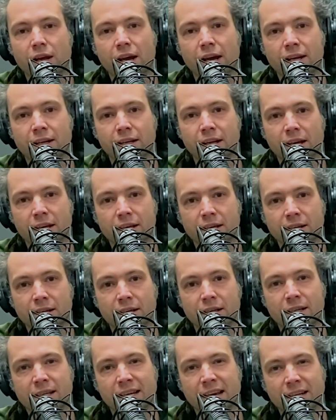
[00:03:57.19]
and
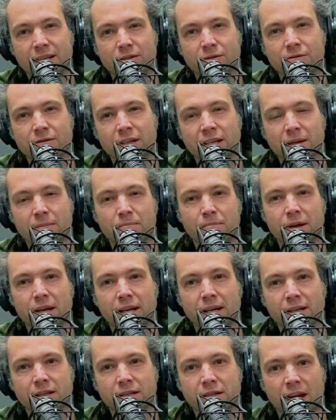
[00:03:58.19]
he get a really
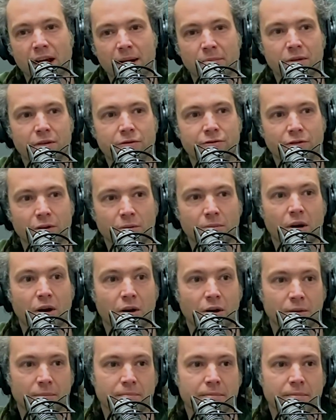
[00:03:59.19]
big assignment from our